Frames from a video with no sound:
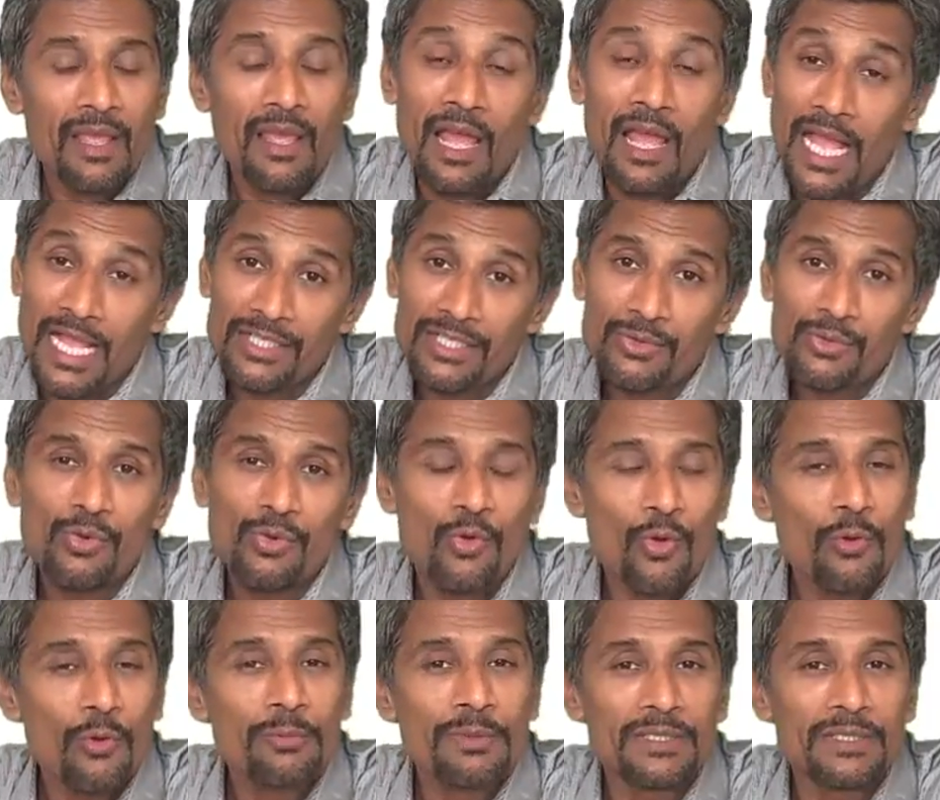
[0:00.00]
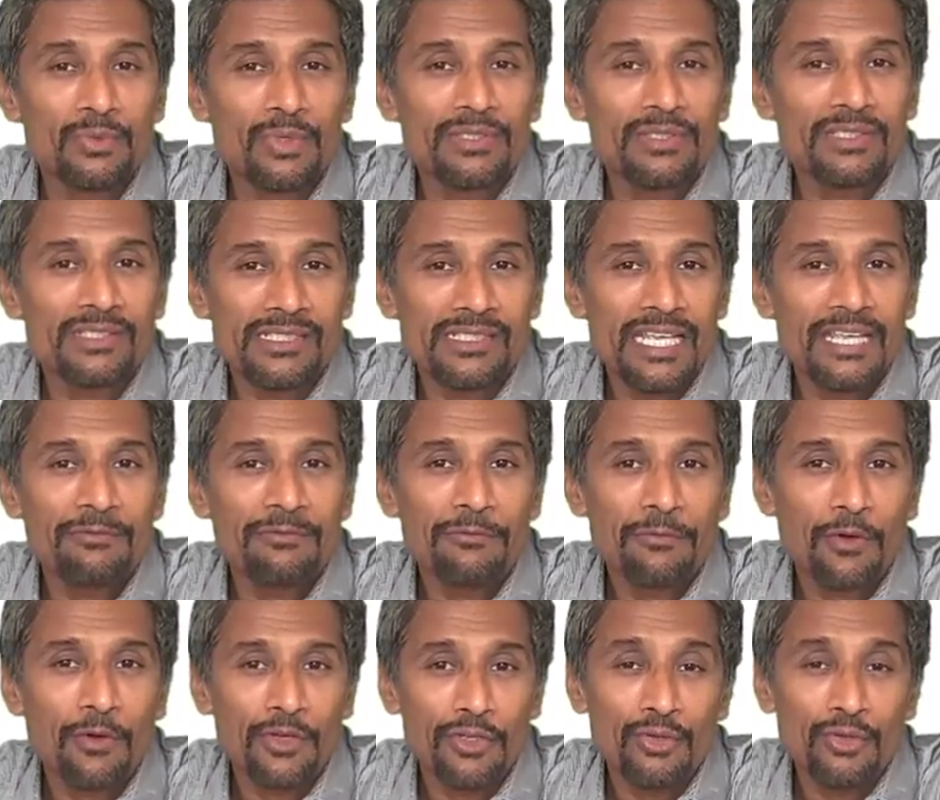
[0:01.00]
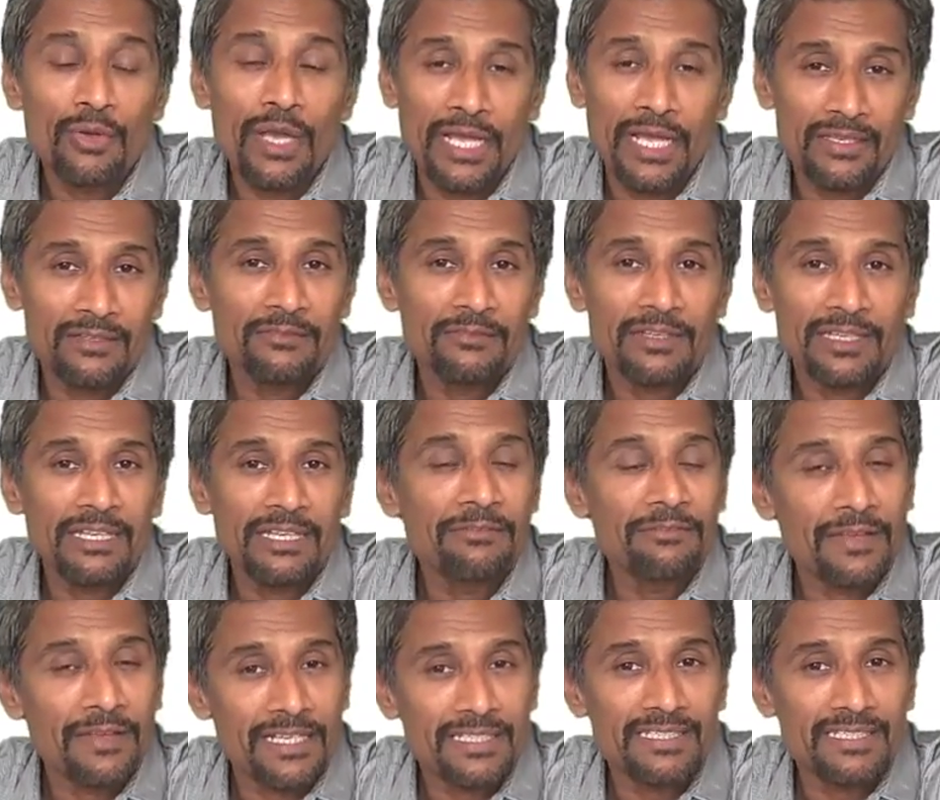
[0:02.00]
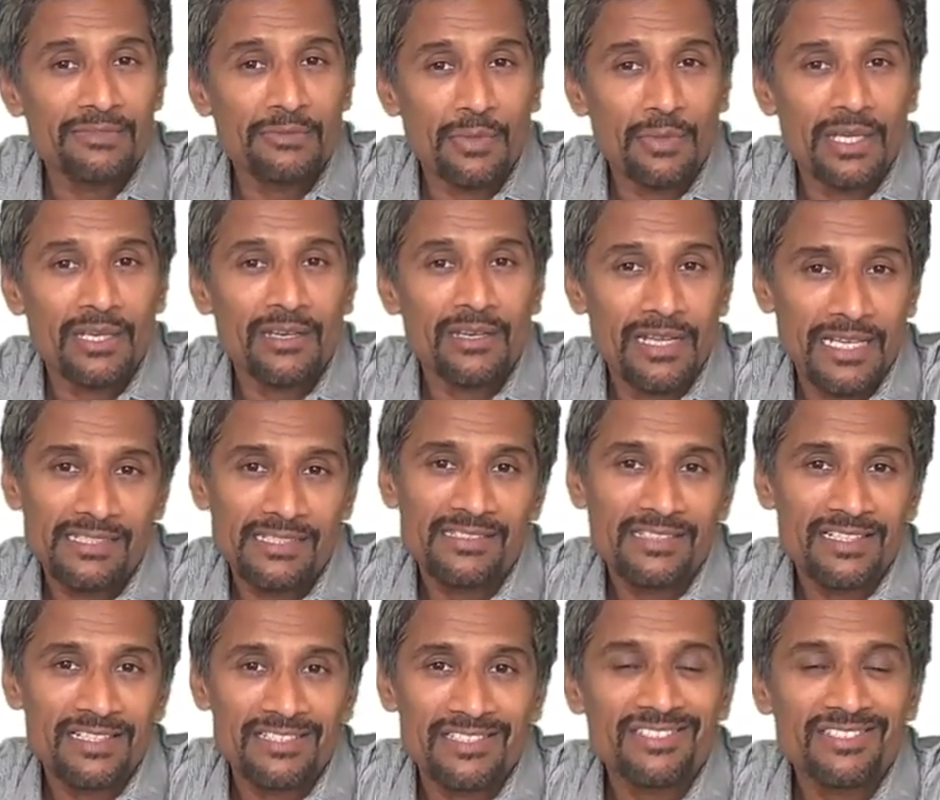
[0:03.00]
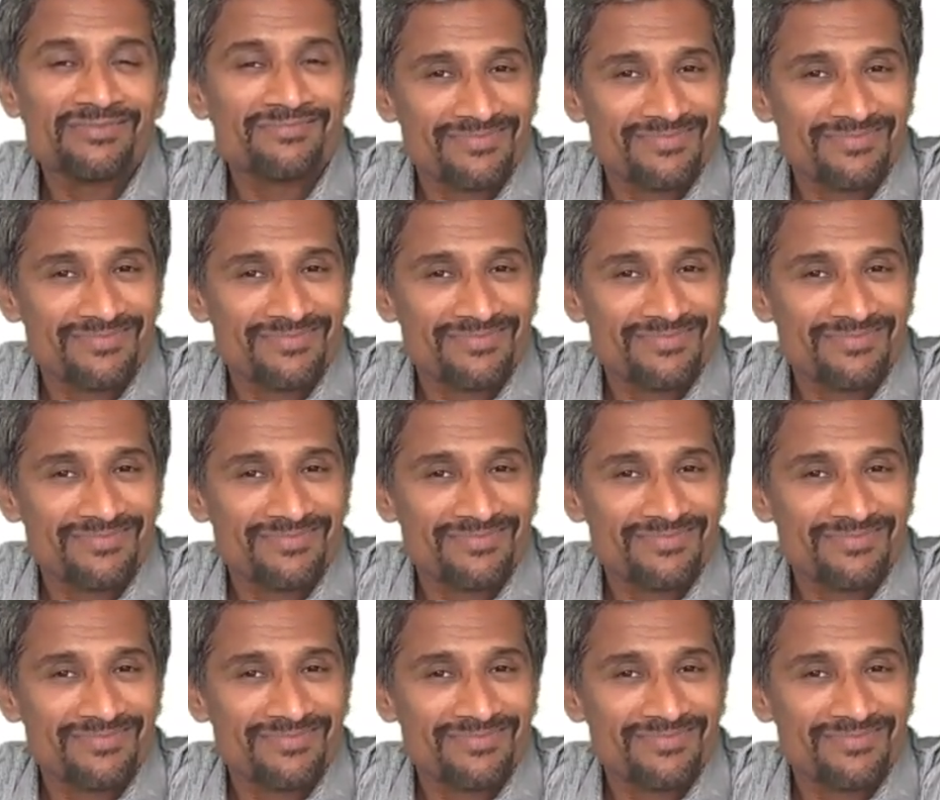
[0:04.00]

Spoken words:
I do hope it was the same for you and a very effective one as such.